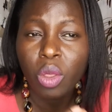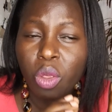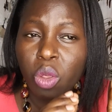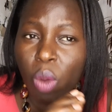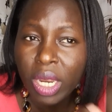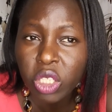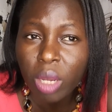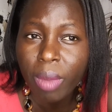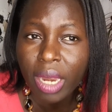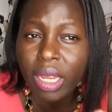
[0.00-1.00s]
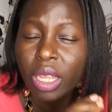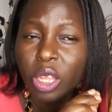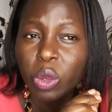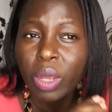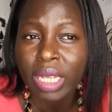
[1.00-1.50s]
You want your money,
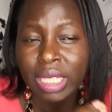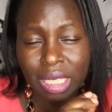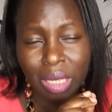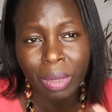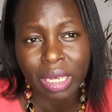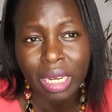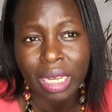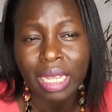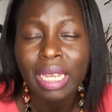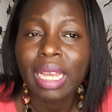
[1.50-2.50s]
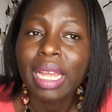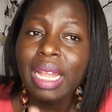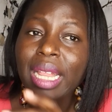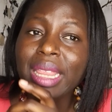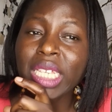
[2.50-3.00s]
you get it immediately.
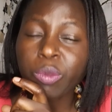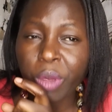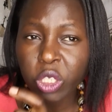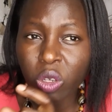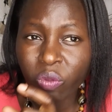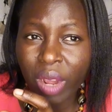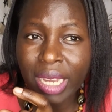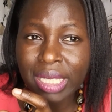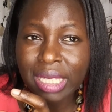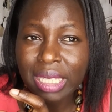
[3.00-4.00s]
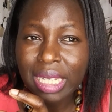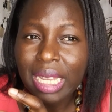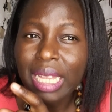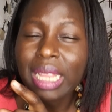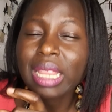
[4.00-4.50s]
The special funds,
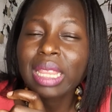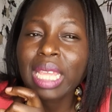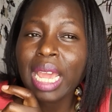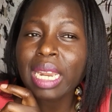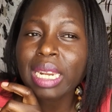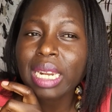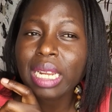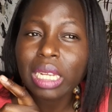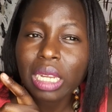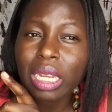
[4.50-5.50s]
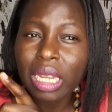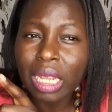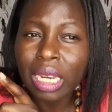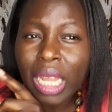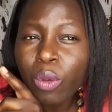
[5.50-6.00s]
they are
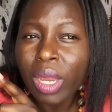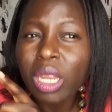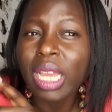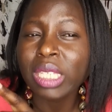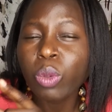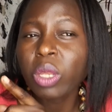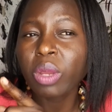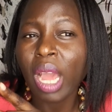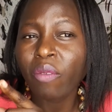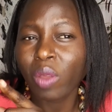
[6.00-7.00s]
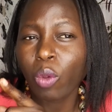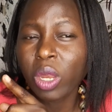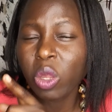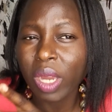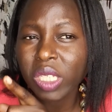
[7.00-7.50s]
liquid, yes,
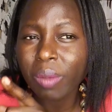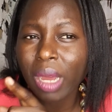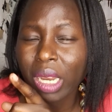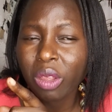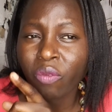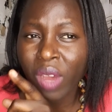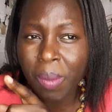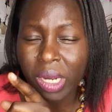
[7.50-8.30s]
when you want your money, your fund